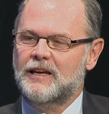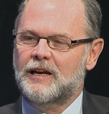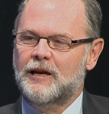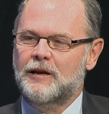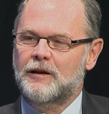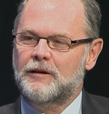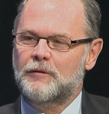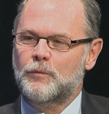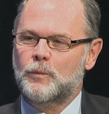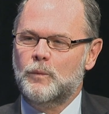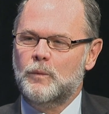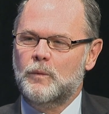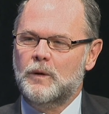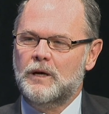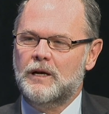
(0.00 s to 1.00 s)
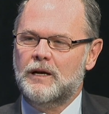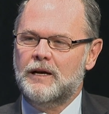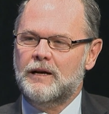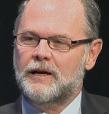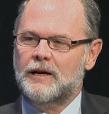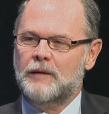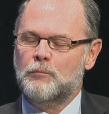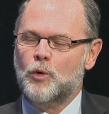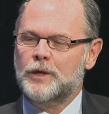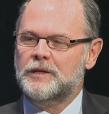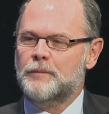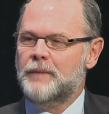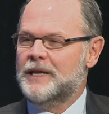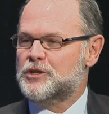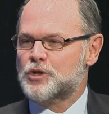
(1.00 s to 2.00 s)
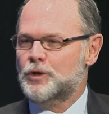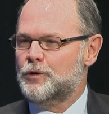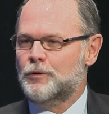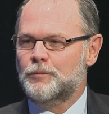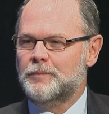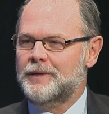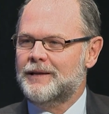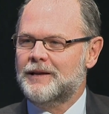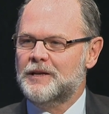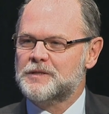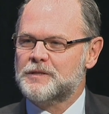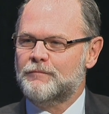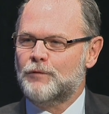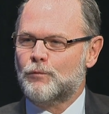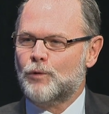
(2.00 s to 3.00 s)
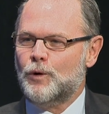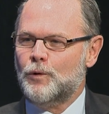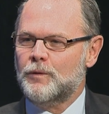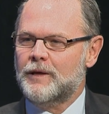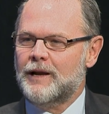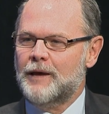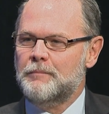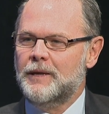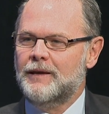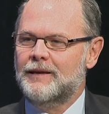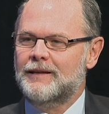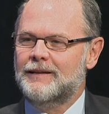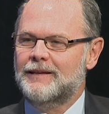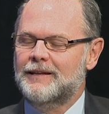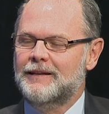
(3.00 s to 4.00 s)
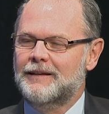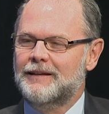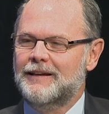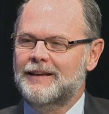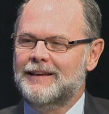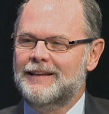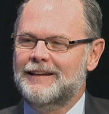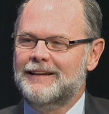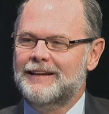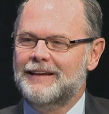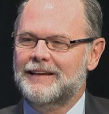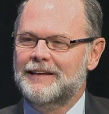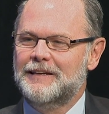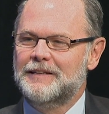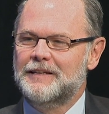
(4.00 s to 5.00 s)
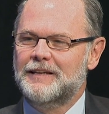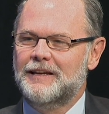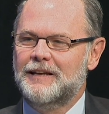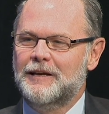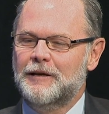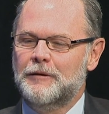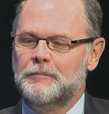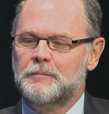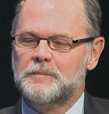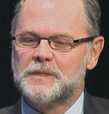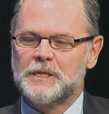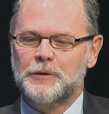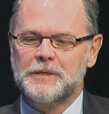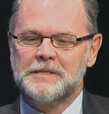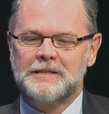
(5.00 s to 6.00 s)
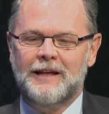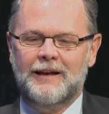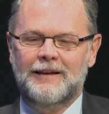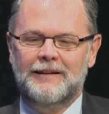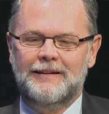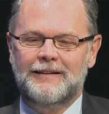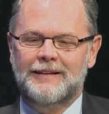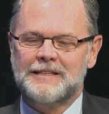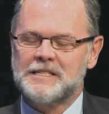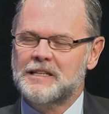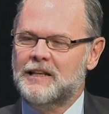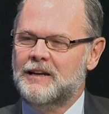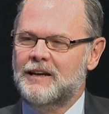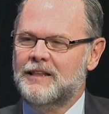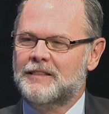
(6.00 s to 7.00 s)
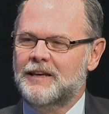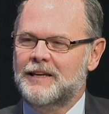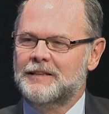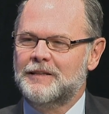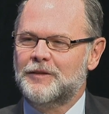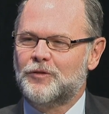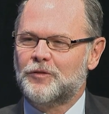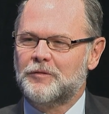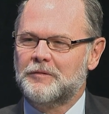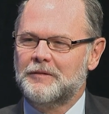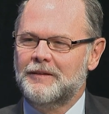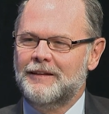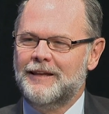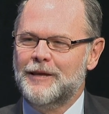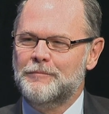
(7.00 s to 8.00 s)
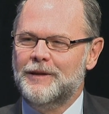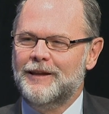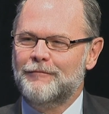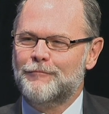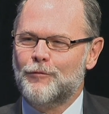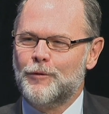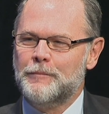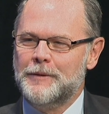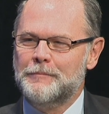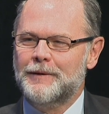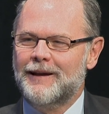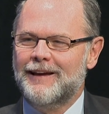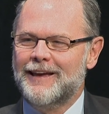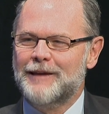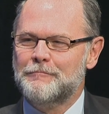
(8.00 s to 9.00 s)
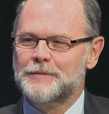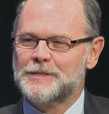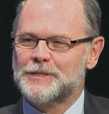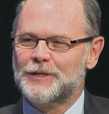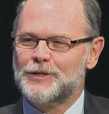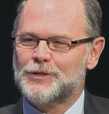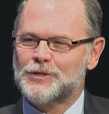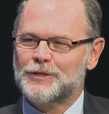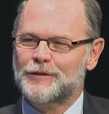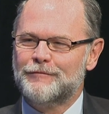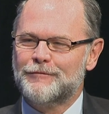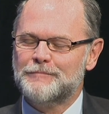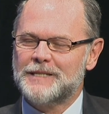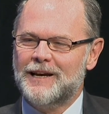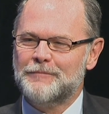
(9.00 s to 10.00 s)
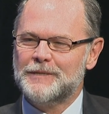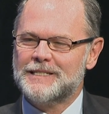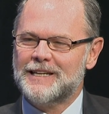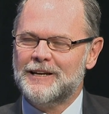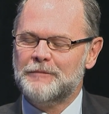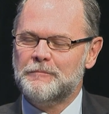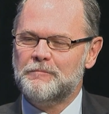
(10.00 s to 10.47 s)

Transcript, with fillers: uh, uh, I'm one dimensional because of the role that I'm in. And, and Mm -hmm. um, so it's not it's not anything that's inhibiting for me, but I am misunderstood from well, time to time.